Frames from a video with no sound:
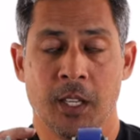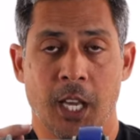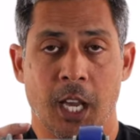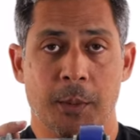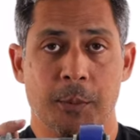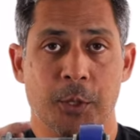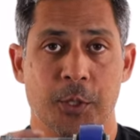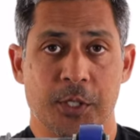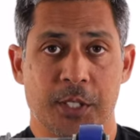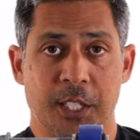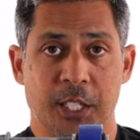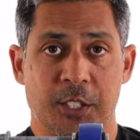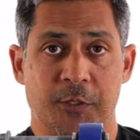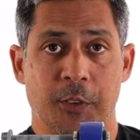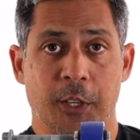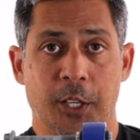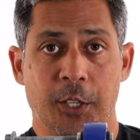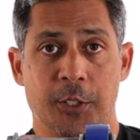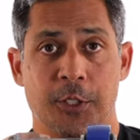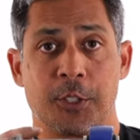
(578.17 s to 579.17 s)
I'm using this
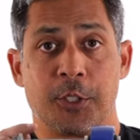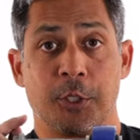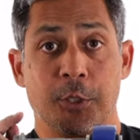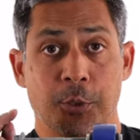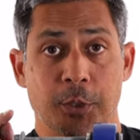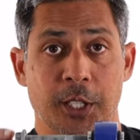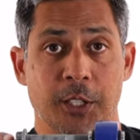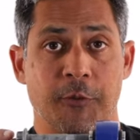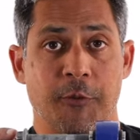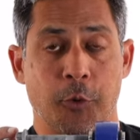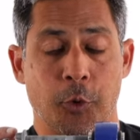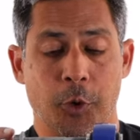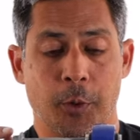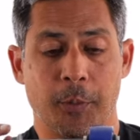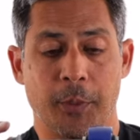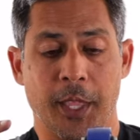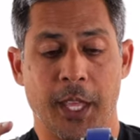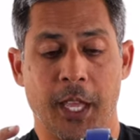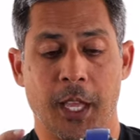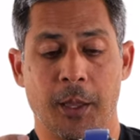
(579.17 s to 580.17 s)
video to
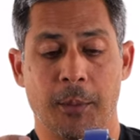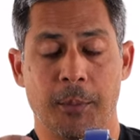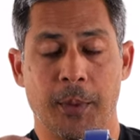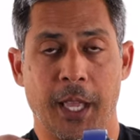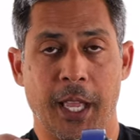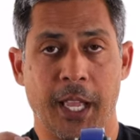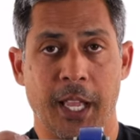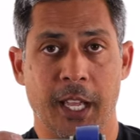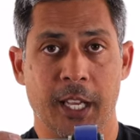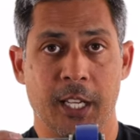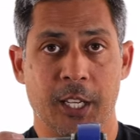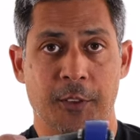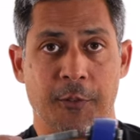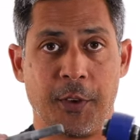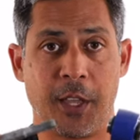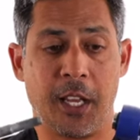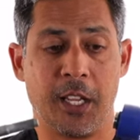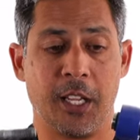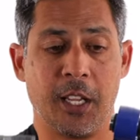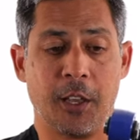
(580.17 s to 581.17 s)
inform them, and if
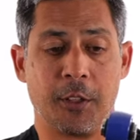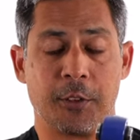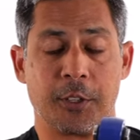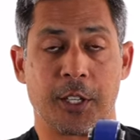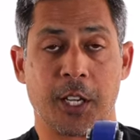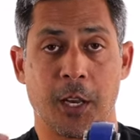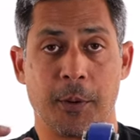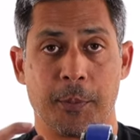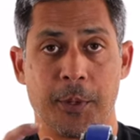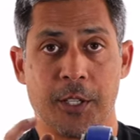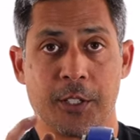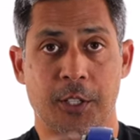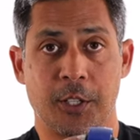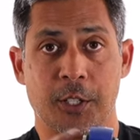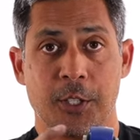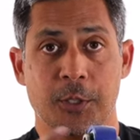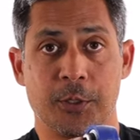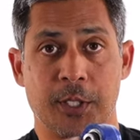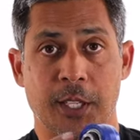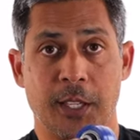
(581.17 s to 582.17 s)
any other companies are
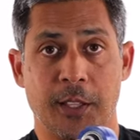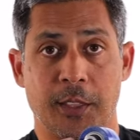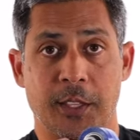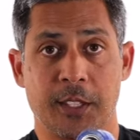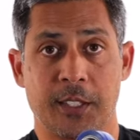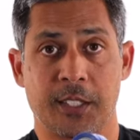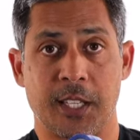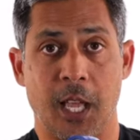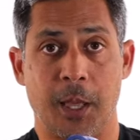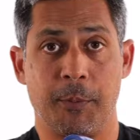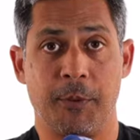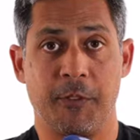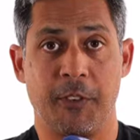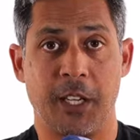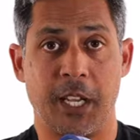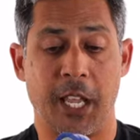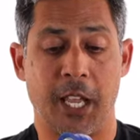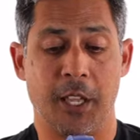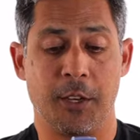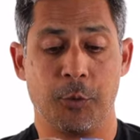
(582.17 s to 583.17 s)
using this type of
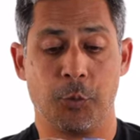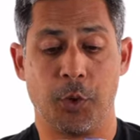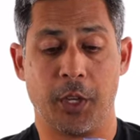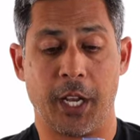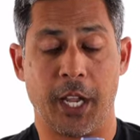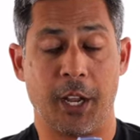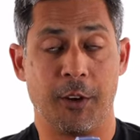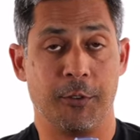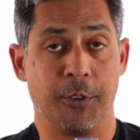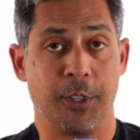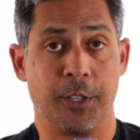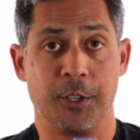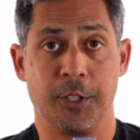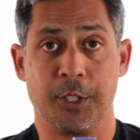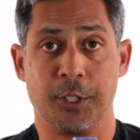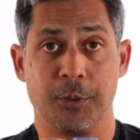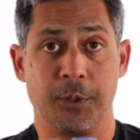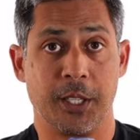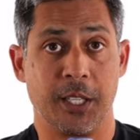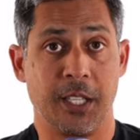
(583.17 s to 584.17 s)
an end, whatever they're
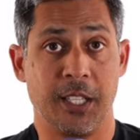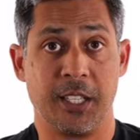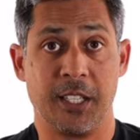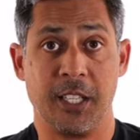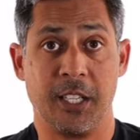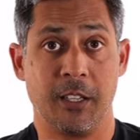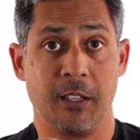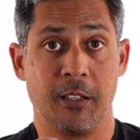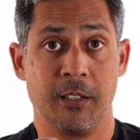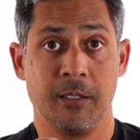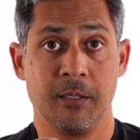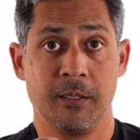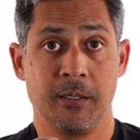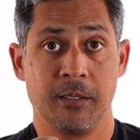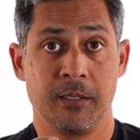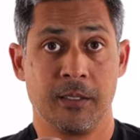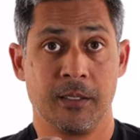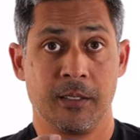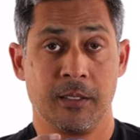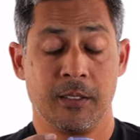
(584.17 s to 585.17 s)
doing in here,
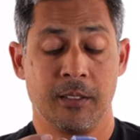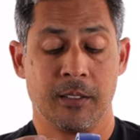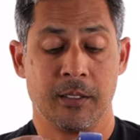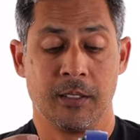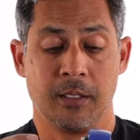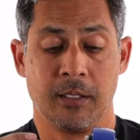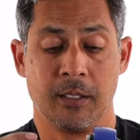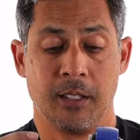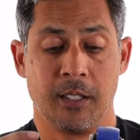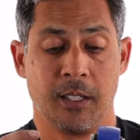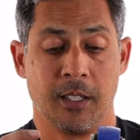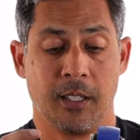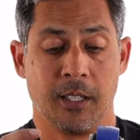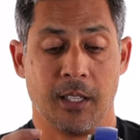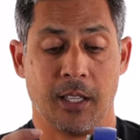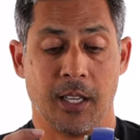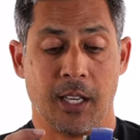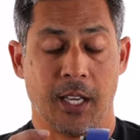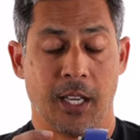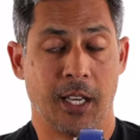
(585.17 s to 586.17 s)

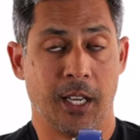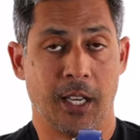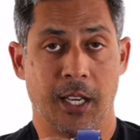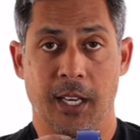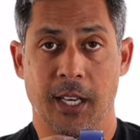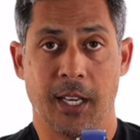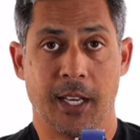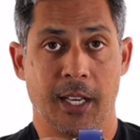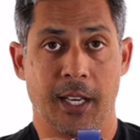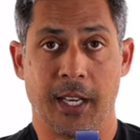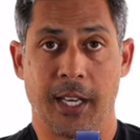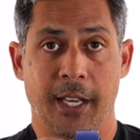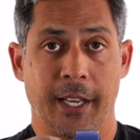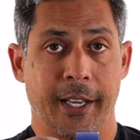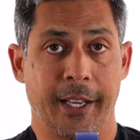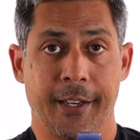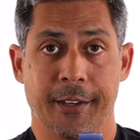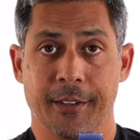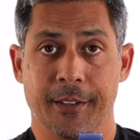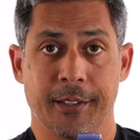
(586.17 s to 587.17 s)
uh,
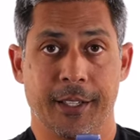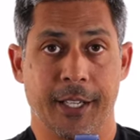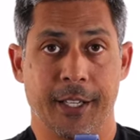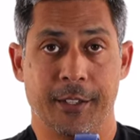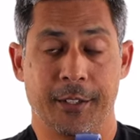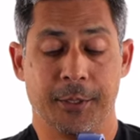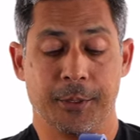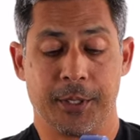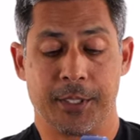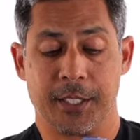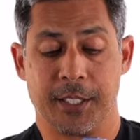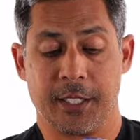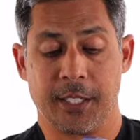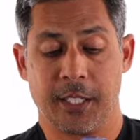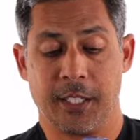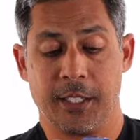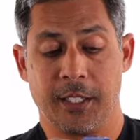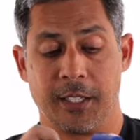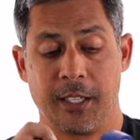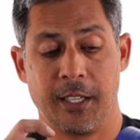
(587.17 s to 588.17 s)
I don't, I don't know what to
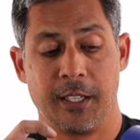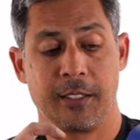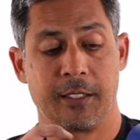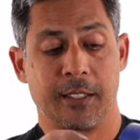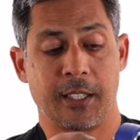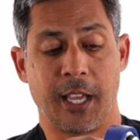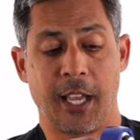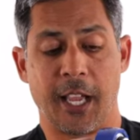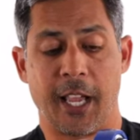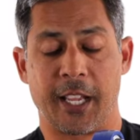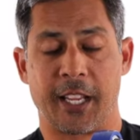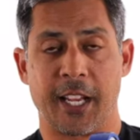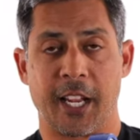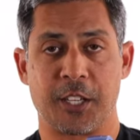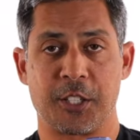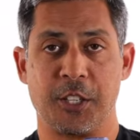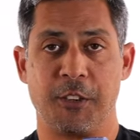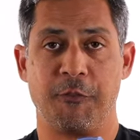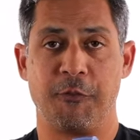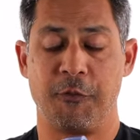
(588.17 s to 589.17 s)
tell you guys. I, I can
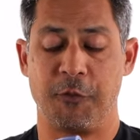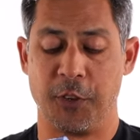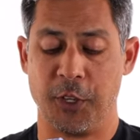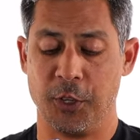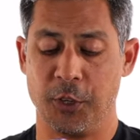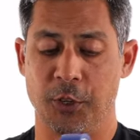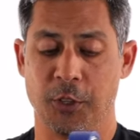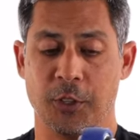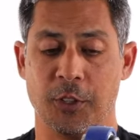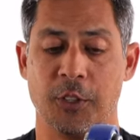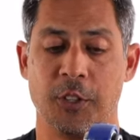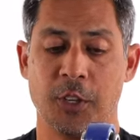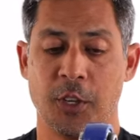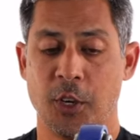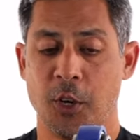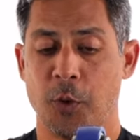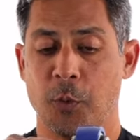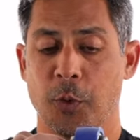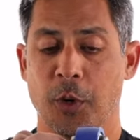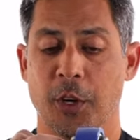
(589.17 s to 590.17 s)
actually feel
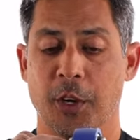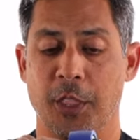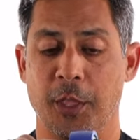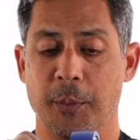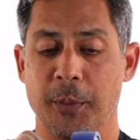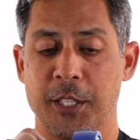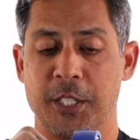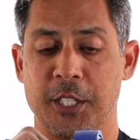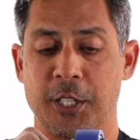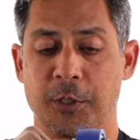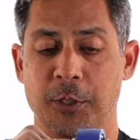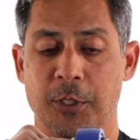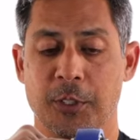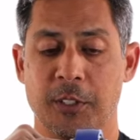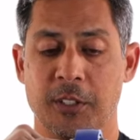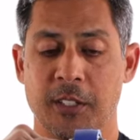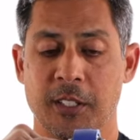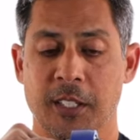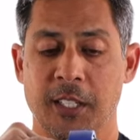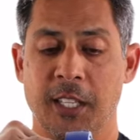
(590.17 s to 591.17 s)
where the
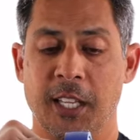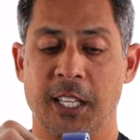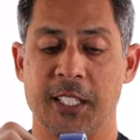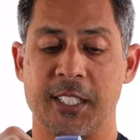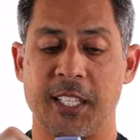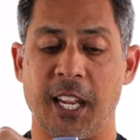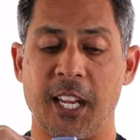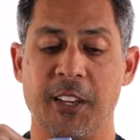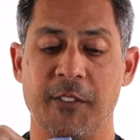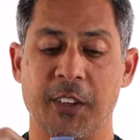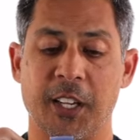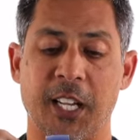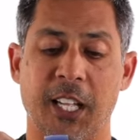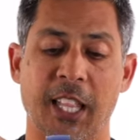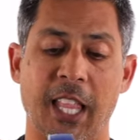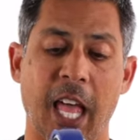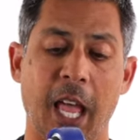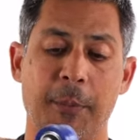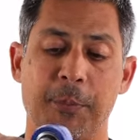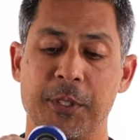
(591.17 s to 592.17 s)
material, it's not even
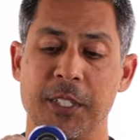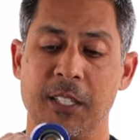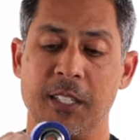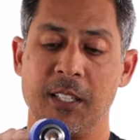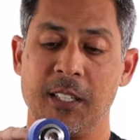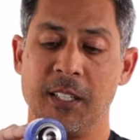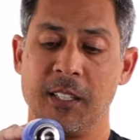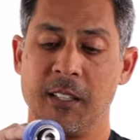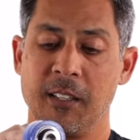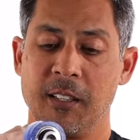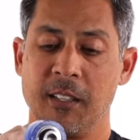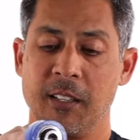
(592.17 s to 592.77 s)
collapsing